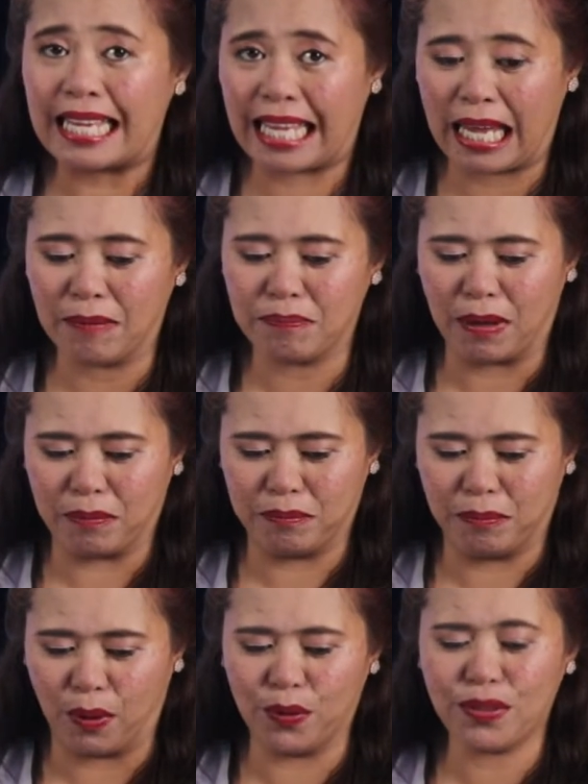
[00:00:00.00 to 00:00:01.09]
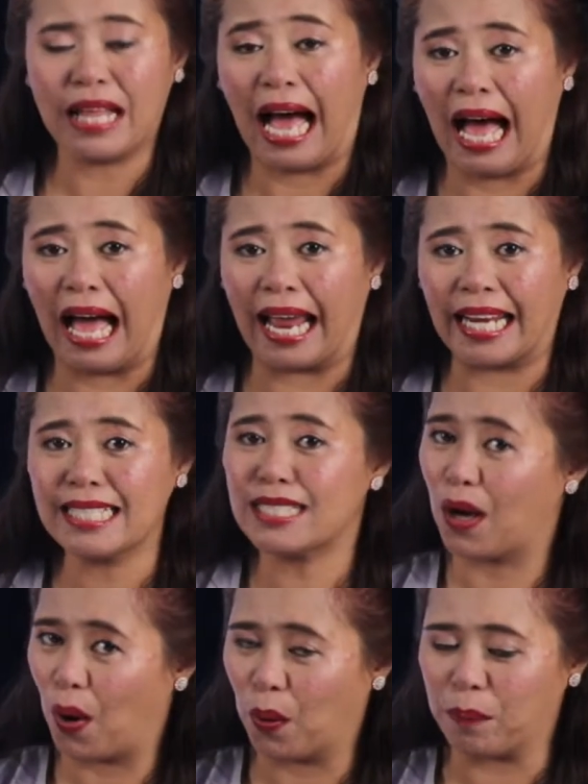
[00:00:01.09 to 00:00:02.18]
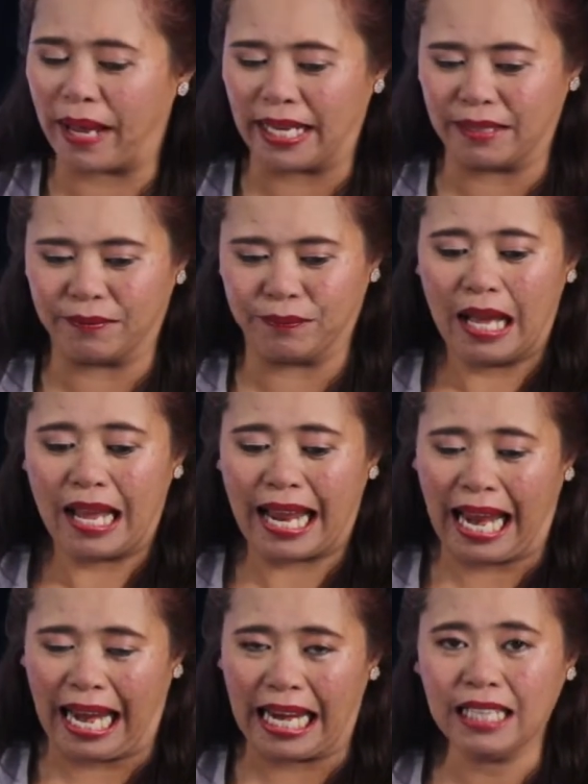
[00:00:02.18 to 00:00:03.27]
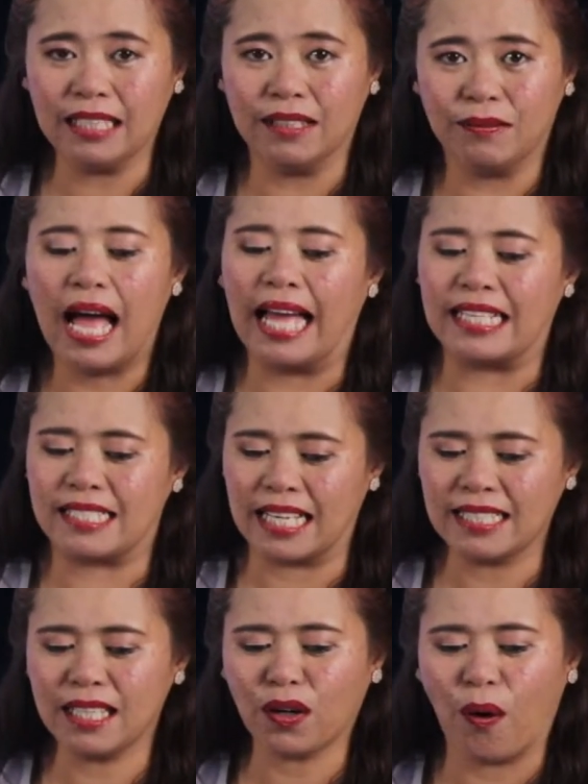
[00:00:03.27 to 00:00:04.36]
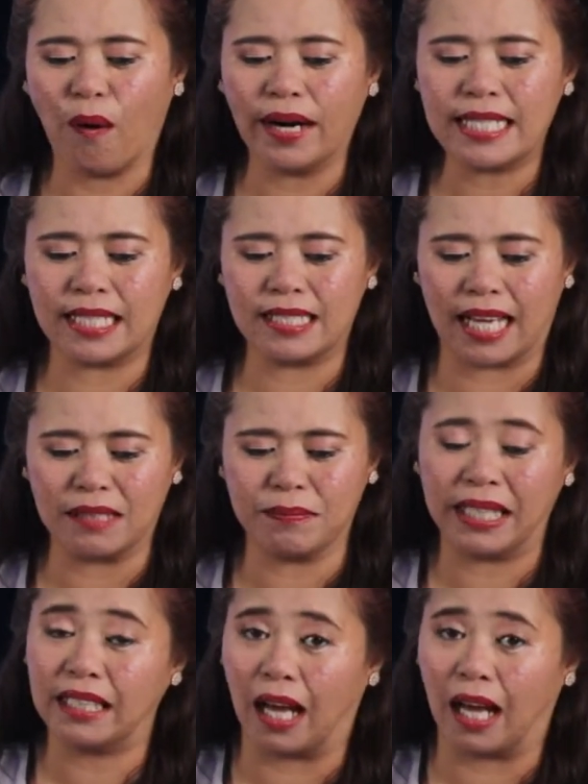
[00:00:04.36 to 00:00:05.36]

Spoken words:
Keep both eyes open. 8. Adjust the coarse adjustment